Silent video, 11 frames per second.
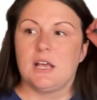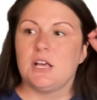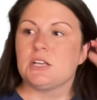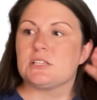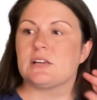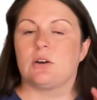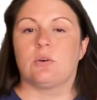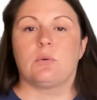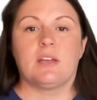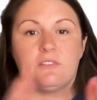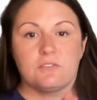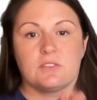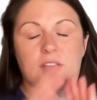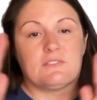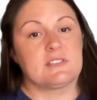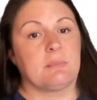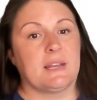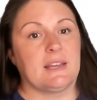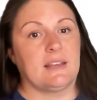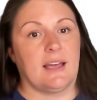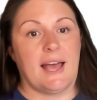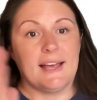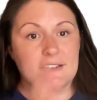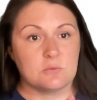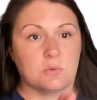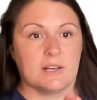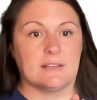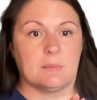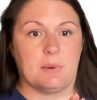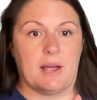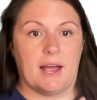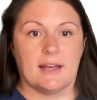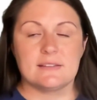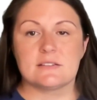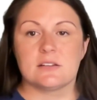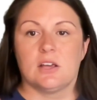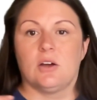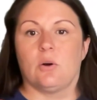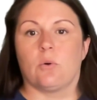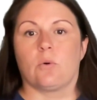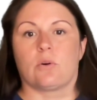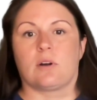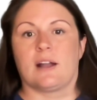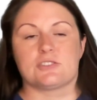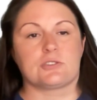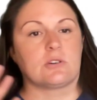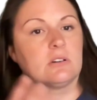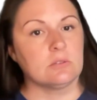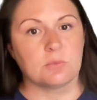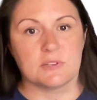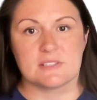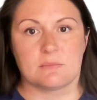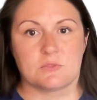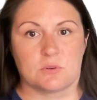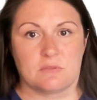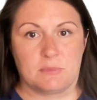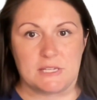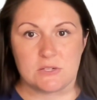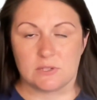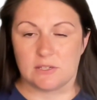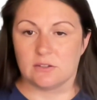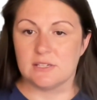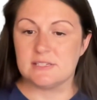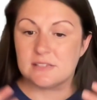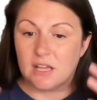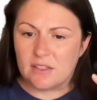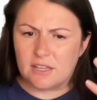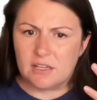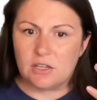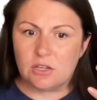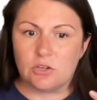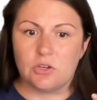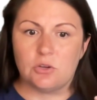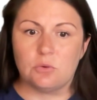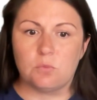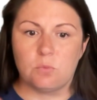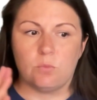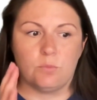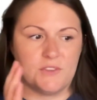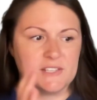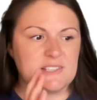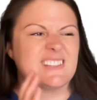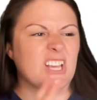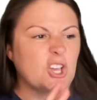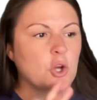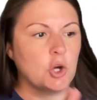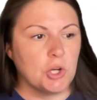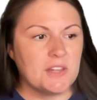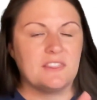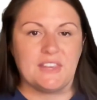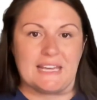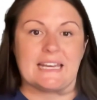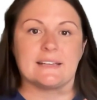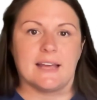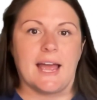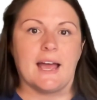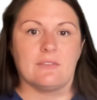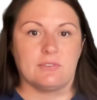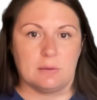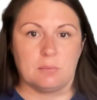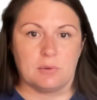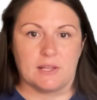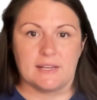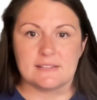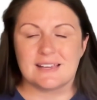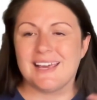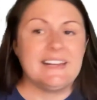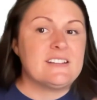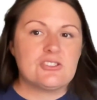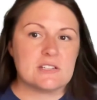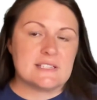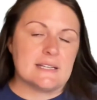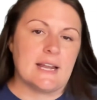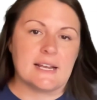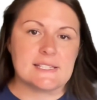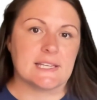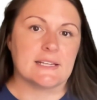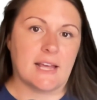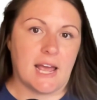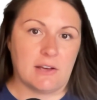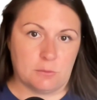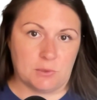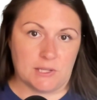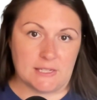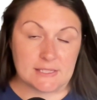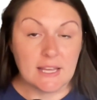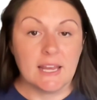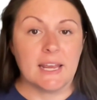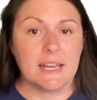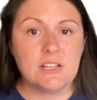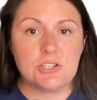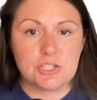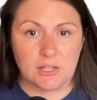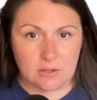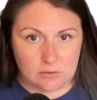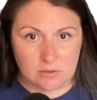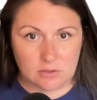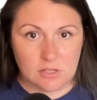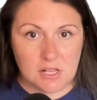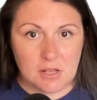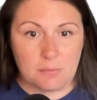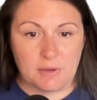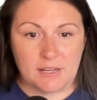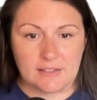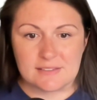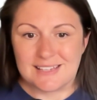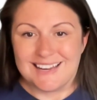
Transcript: So if somebody has one in the past or has struggled with some sort of mental illness, then this is a good thing to have in place. And it's just a nice thing to have in place in general, because